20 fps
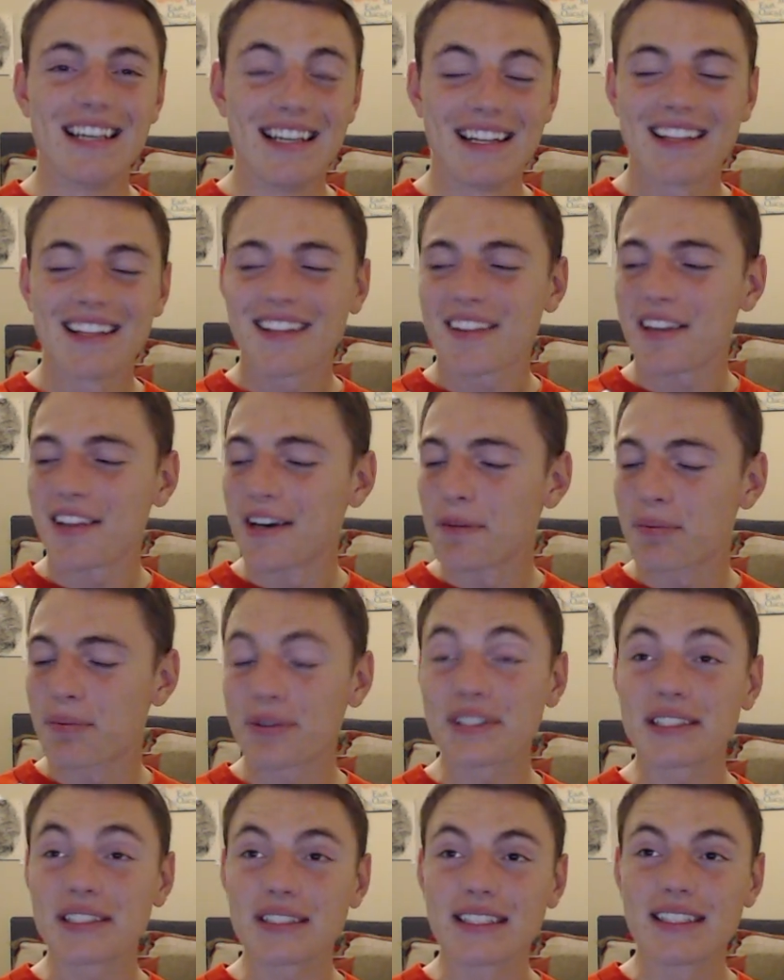it's
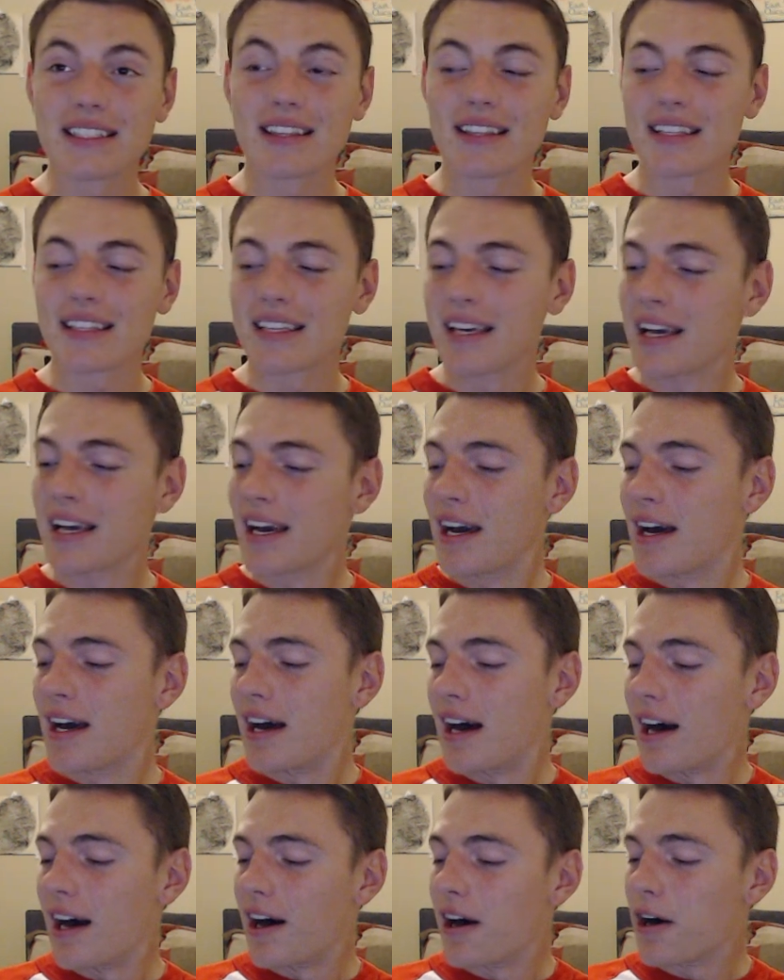pretty lengthy.
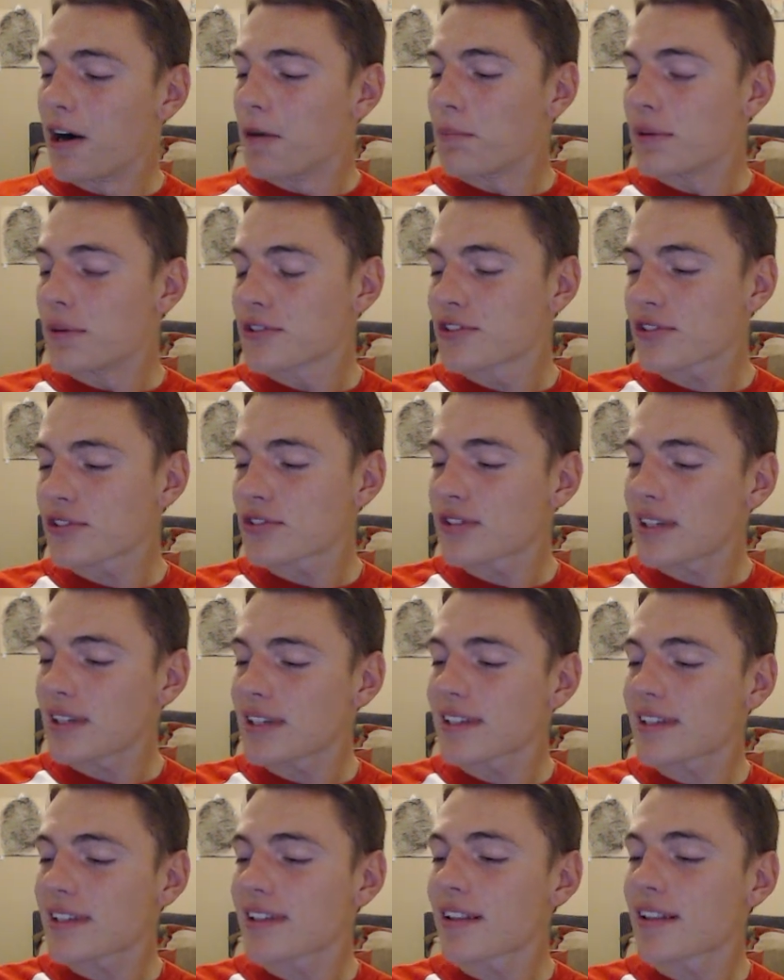But just
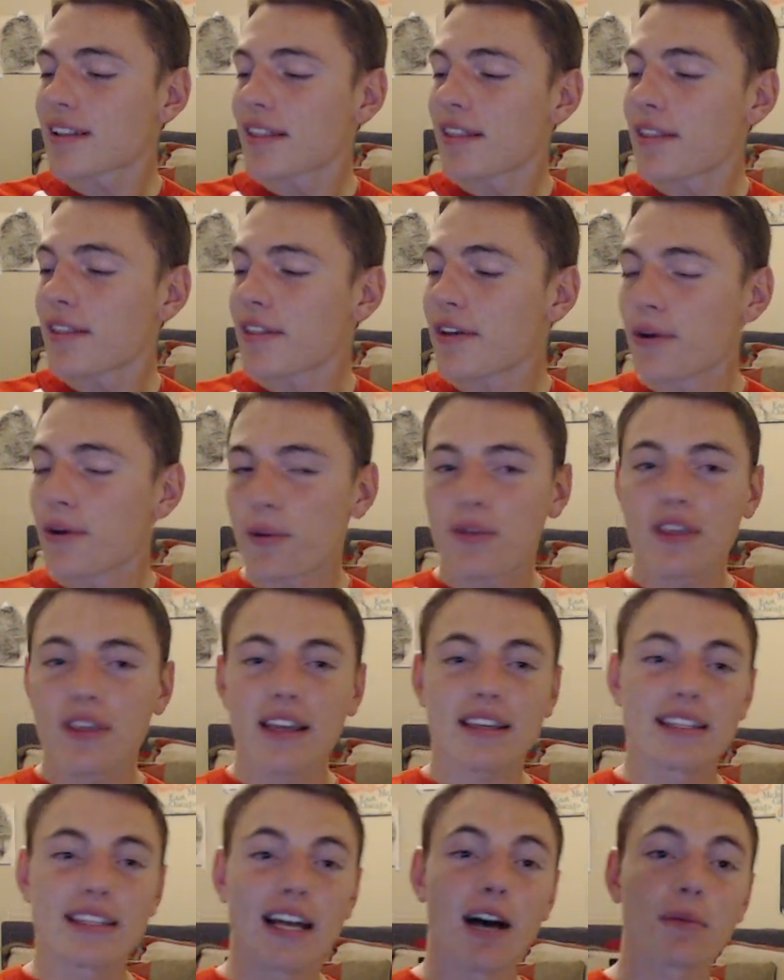like their
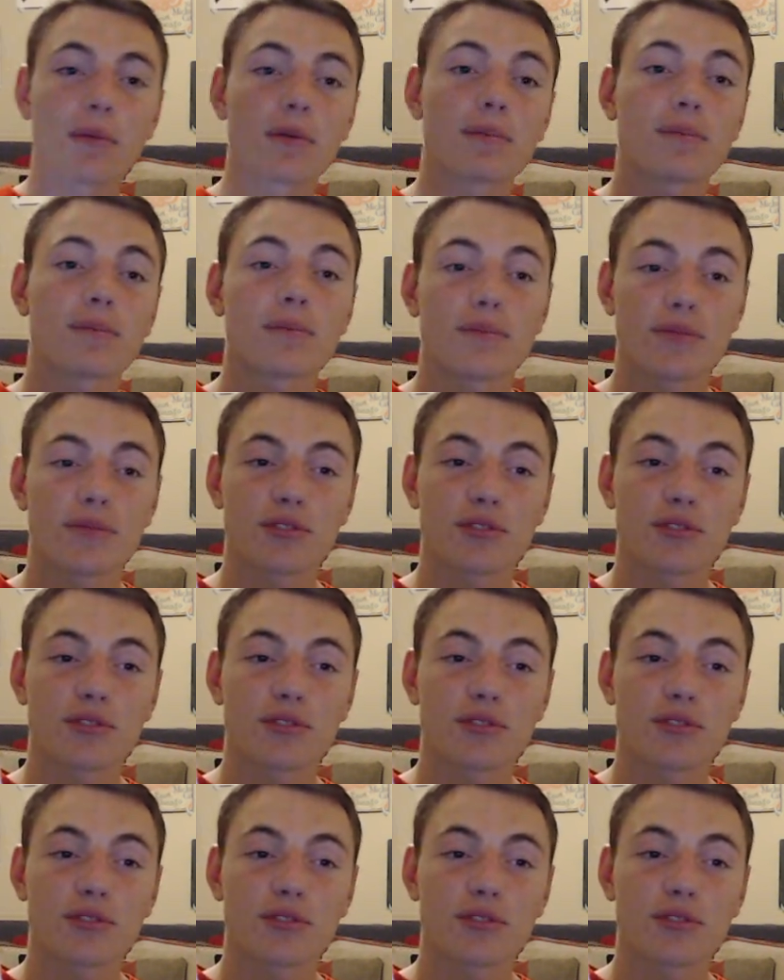second album,